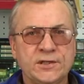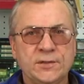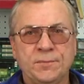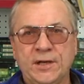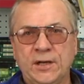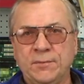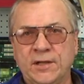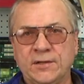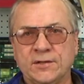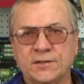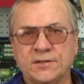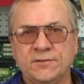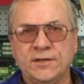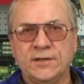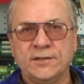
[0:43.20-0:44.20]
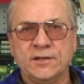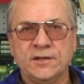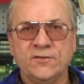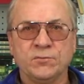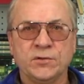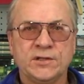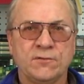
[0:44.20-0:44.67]
cooling and rotation
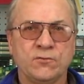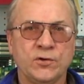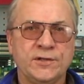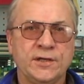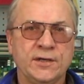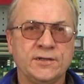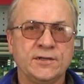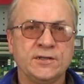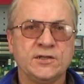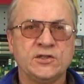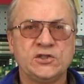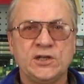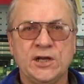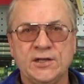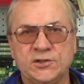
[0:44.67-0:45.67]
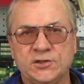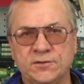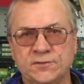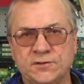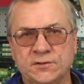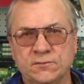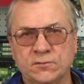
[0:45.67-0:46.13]
capability. The
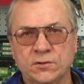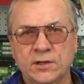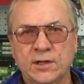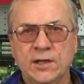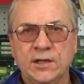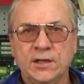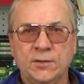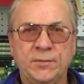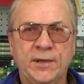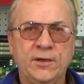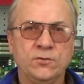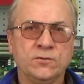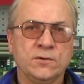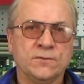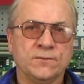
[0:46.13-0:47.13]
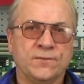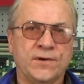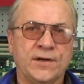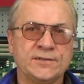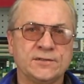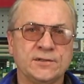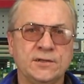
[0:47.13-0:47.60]
motors used in household
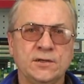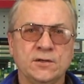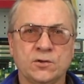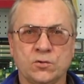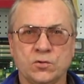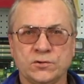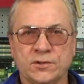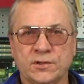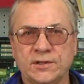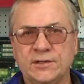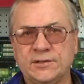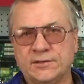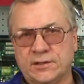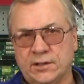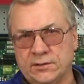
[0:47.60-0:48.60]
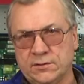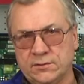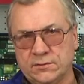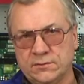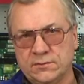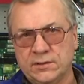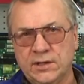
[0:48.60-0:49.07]
appliances are usually built
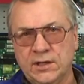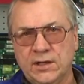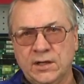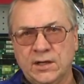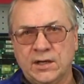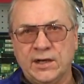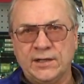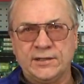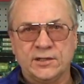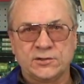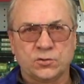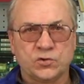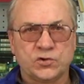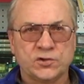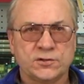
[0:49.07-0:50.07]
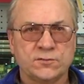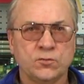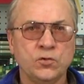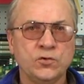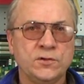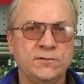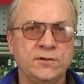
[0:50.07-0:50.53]
with the help of a phase
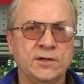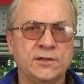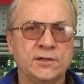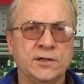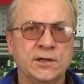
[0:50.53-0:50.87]
rotor